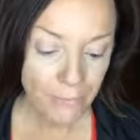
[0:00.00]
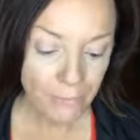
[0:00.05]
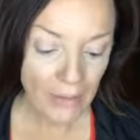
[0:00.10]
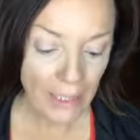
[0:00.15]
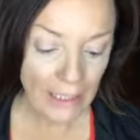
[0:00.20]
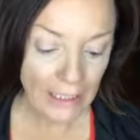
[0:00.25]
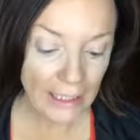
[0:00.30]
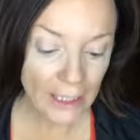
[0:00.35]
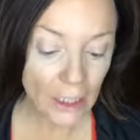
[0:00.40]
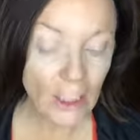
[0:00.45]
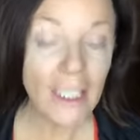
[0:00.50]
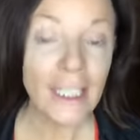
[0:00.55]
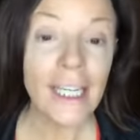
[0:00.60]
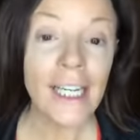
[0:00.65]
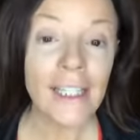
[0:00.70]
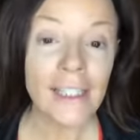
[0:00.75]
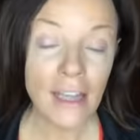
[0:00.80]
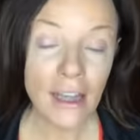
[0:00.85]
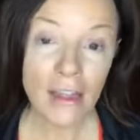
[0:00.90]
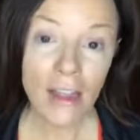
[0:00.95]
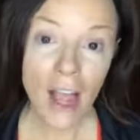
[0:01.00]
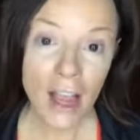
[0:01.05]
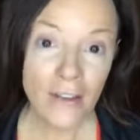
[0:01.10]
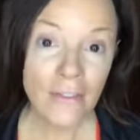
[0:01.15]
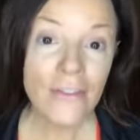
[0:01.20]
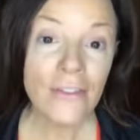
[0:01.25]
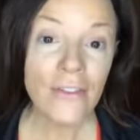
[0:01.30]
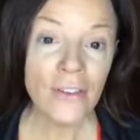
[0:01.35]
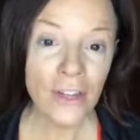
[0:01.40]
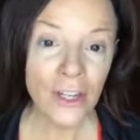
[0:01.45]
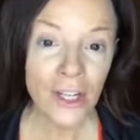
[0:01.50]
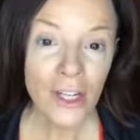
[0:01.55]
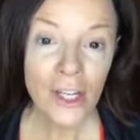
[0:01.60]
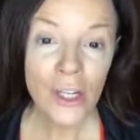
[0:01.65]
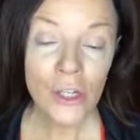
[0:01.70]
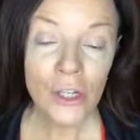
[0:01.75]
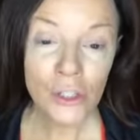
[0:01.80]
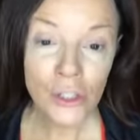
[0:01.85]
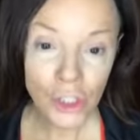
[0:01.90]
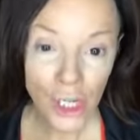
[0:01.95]
Literally, it's a life
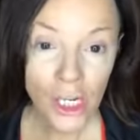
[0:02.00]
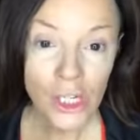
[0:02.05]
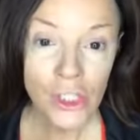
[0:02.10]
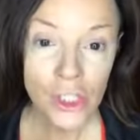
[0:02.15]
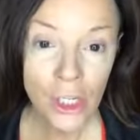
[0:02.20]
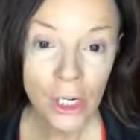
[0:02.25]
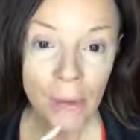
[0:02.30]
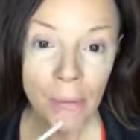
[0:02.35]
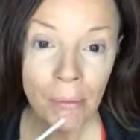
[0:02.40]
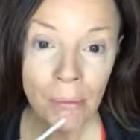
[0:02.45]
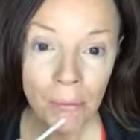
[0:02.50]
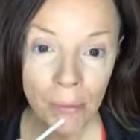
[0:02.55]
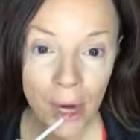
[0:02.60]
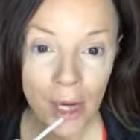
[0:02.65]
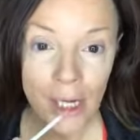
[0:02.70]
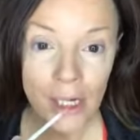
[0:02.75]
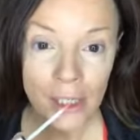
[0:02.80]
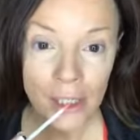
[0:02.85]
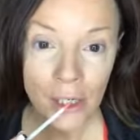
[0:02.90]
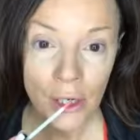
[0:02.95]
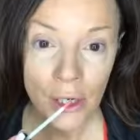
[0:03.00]
changing product.